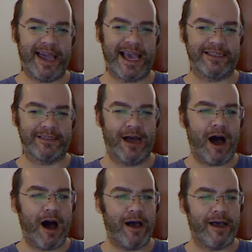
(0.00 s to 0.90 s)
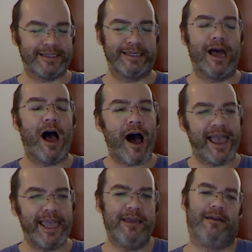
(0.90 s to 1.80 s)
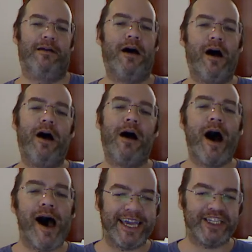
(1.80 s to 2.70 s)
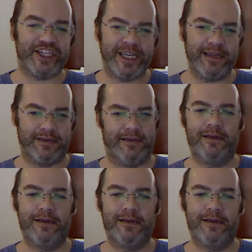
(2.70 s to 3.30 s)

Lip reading: has an R as I-R-I-G,